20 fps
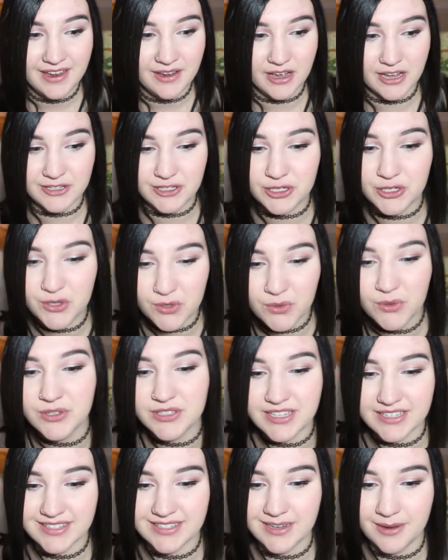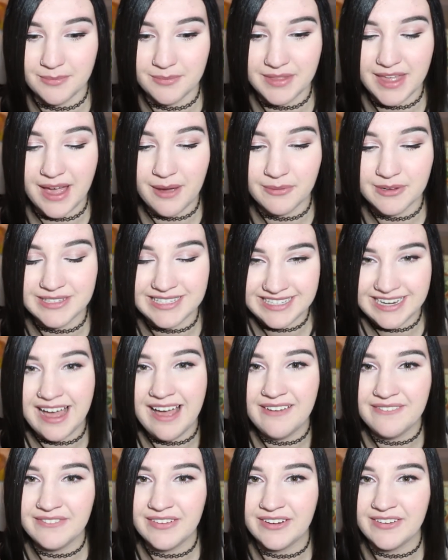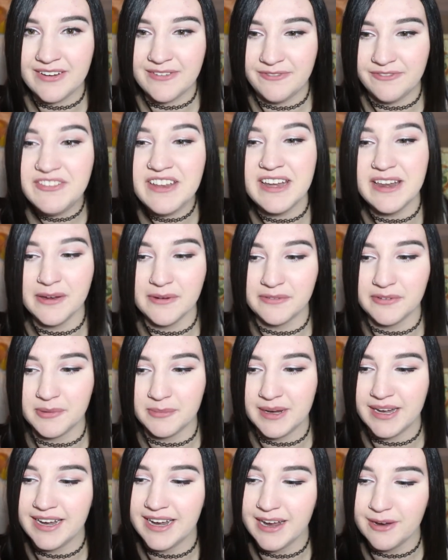a school system that was not very fitting for me.